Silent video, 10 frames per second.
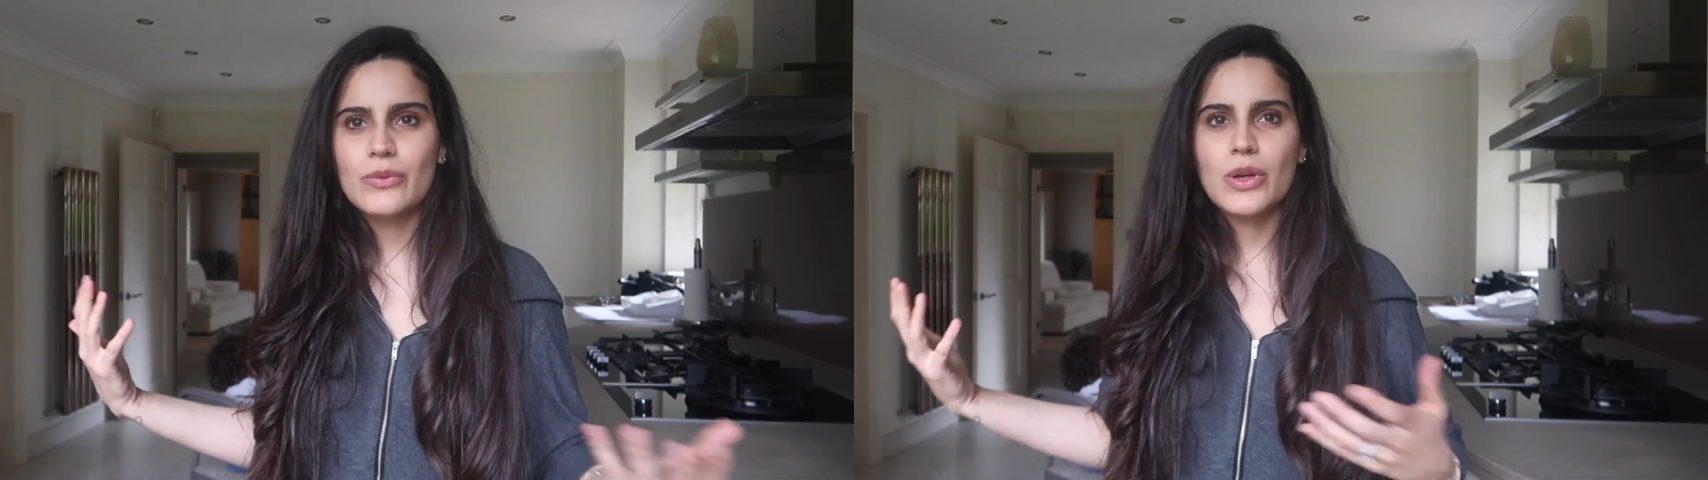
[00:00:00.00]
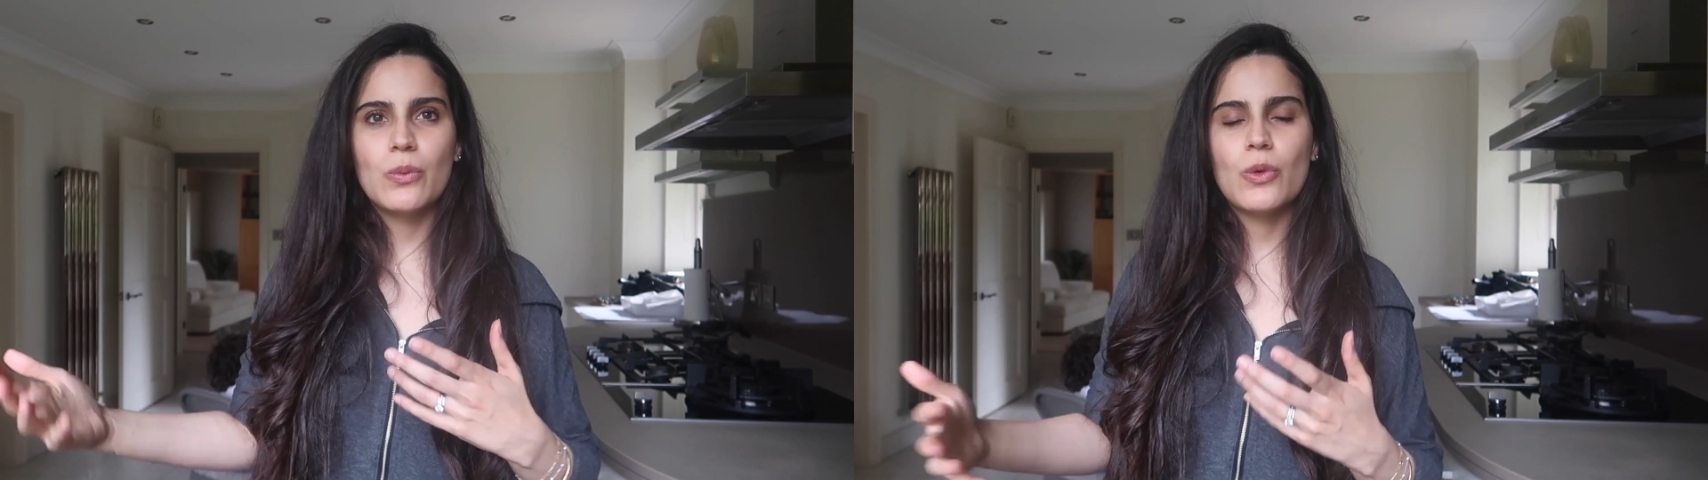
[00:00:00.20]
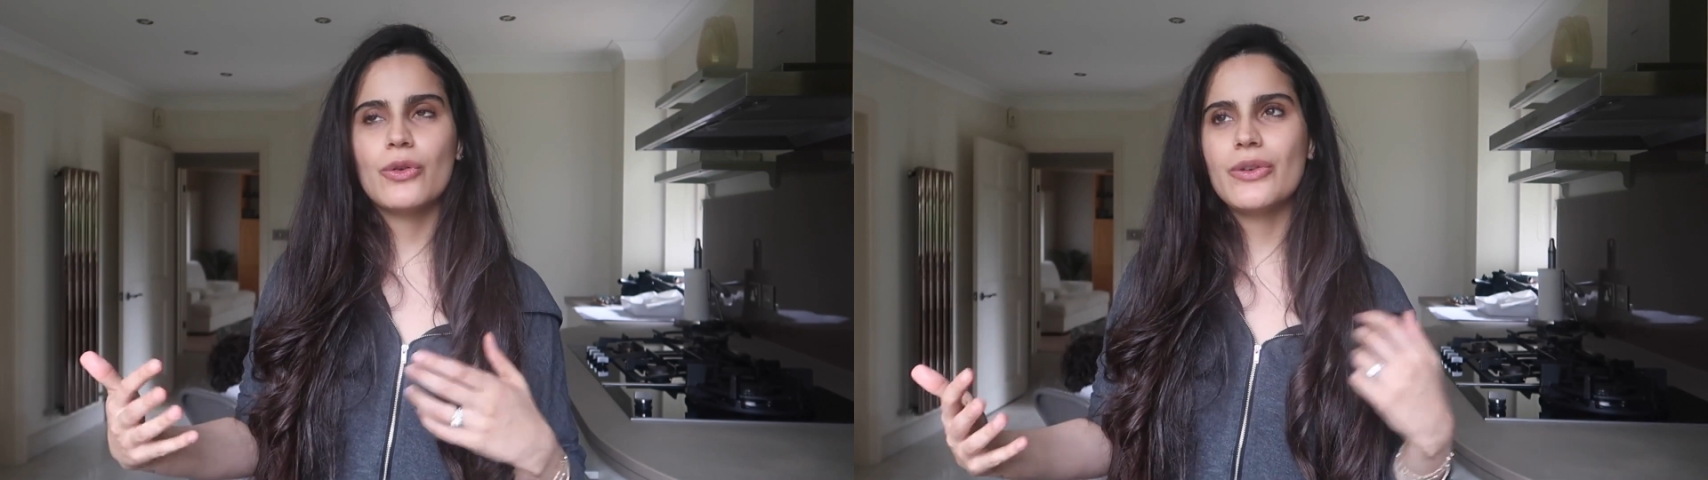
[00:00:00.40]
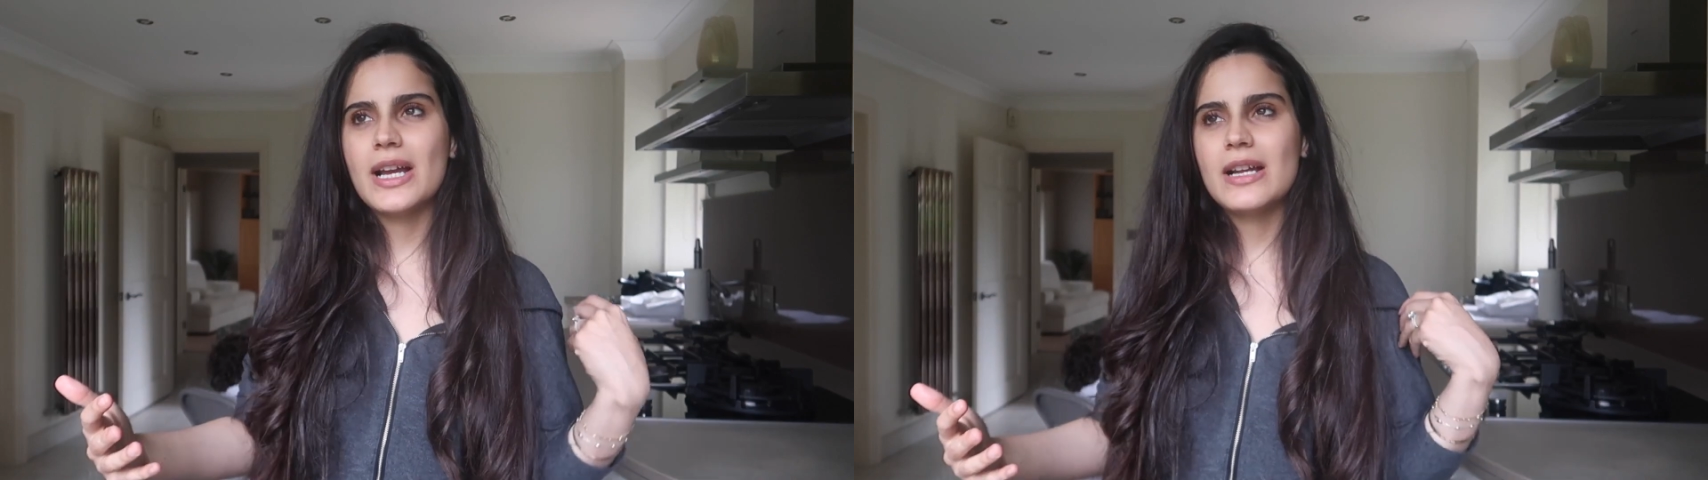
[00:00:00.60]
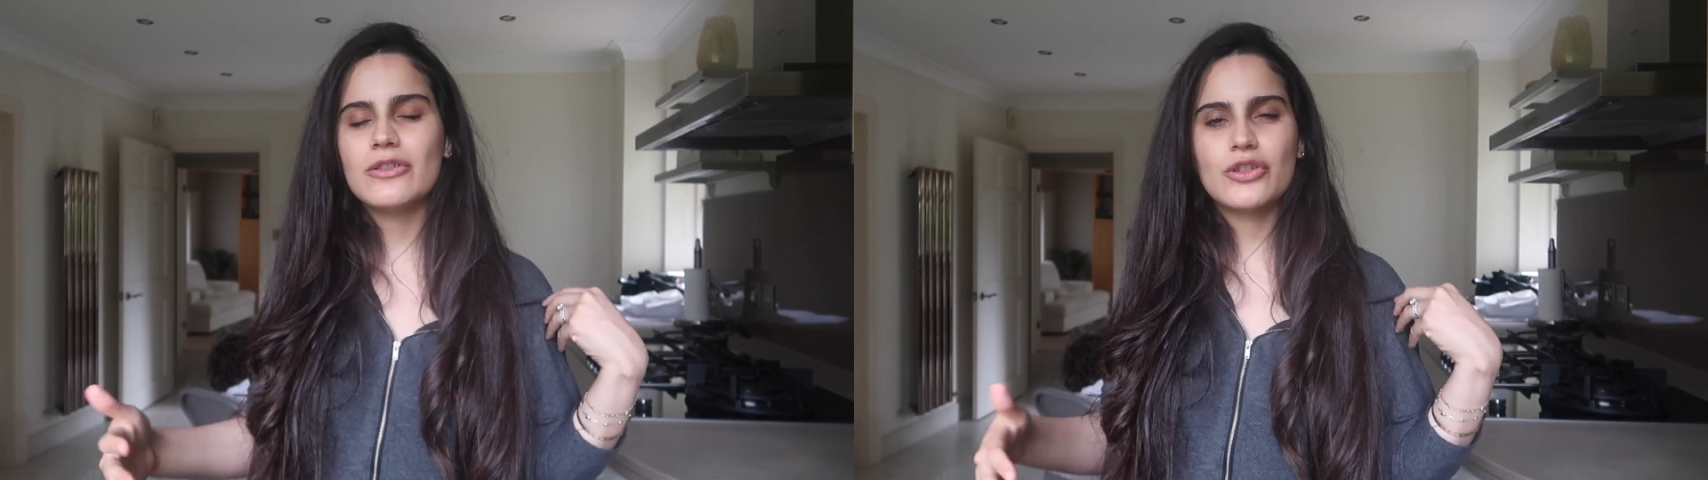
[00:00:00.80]
we can walk
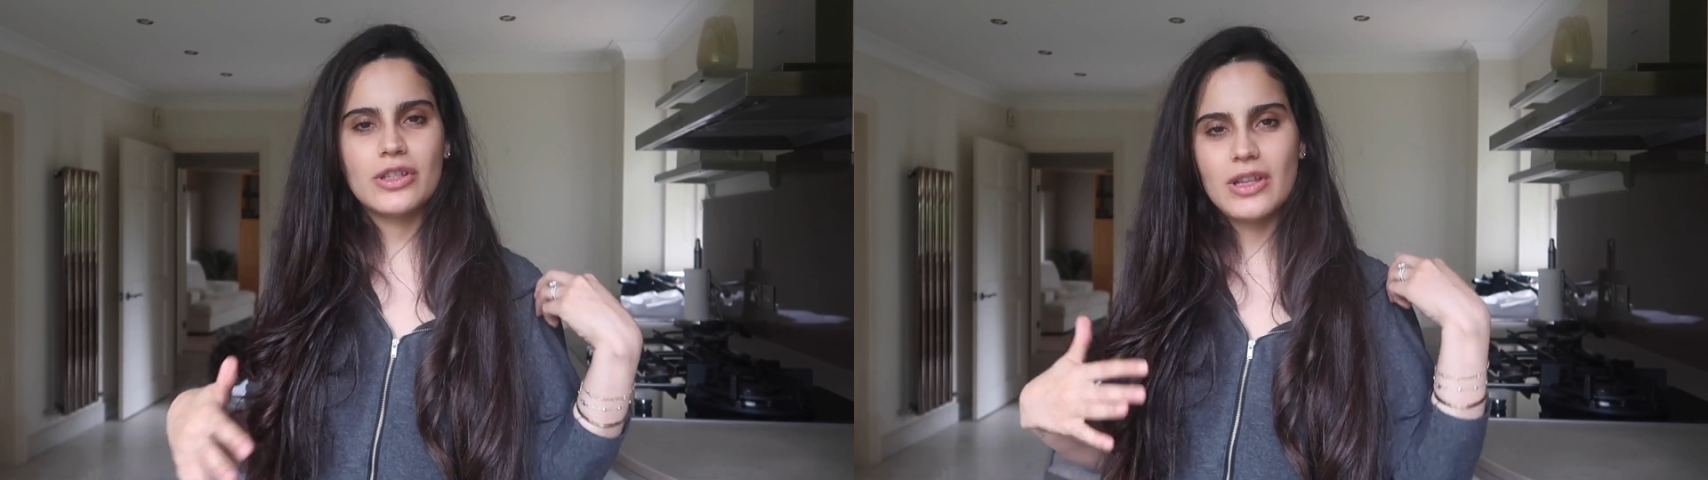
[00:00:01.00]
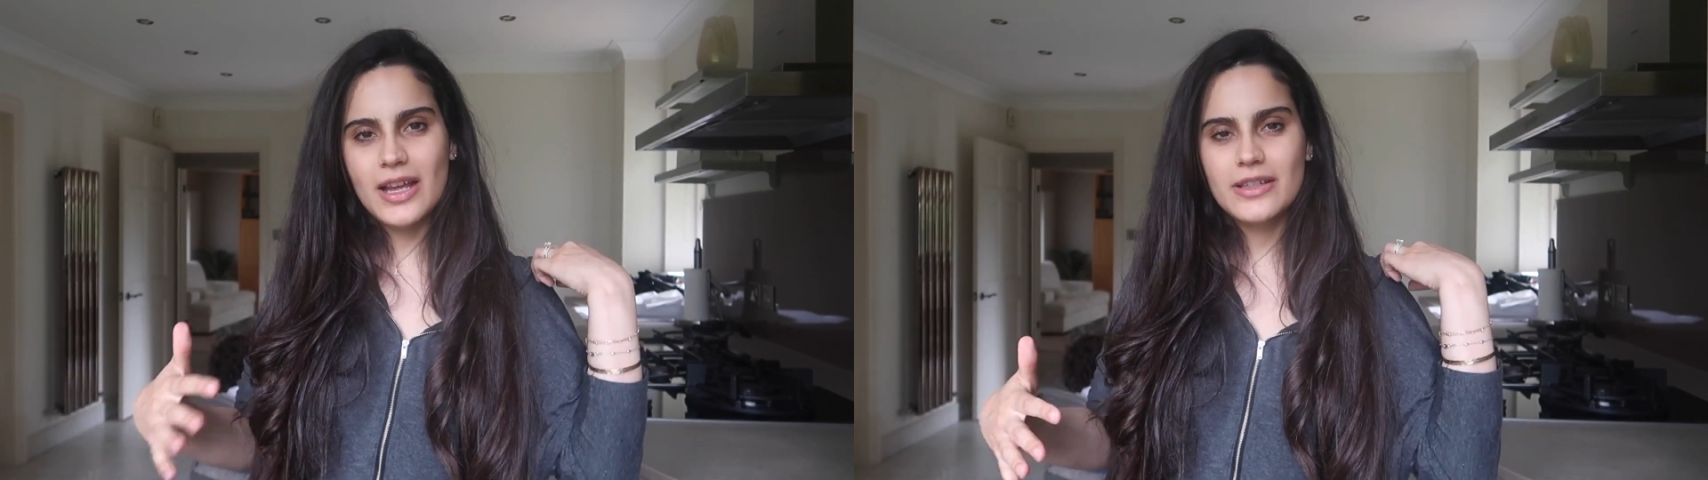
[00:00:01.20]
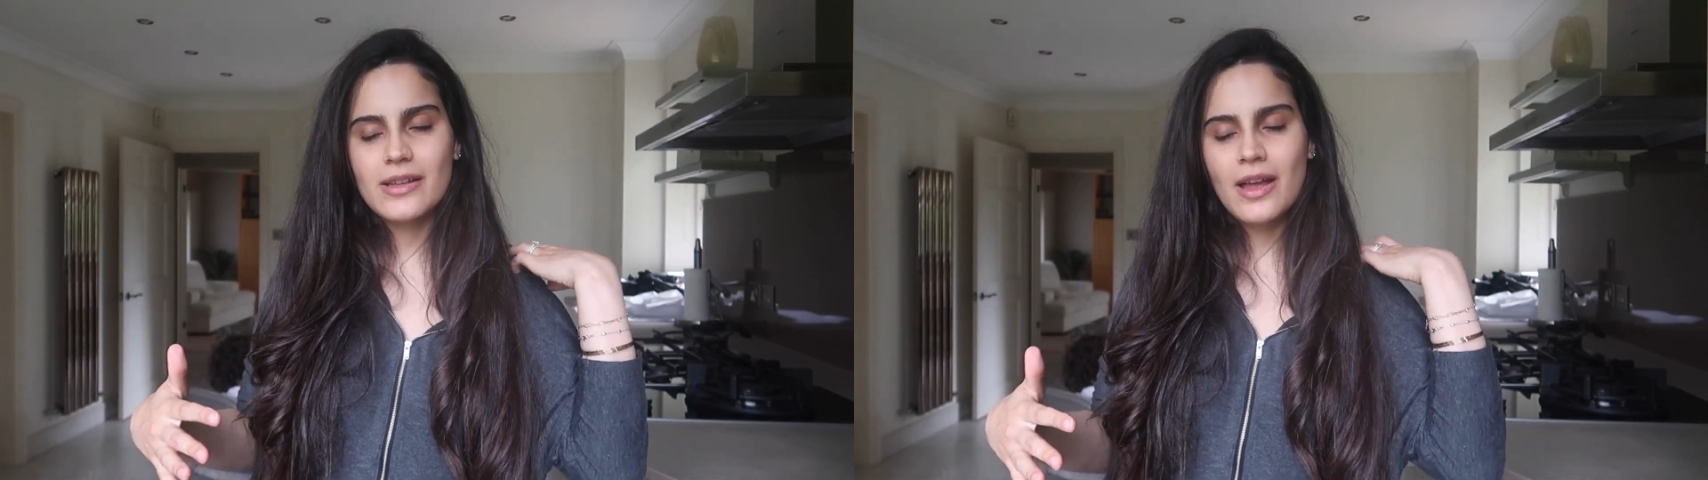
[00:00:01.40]
around, it's just nice.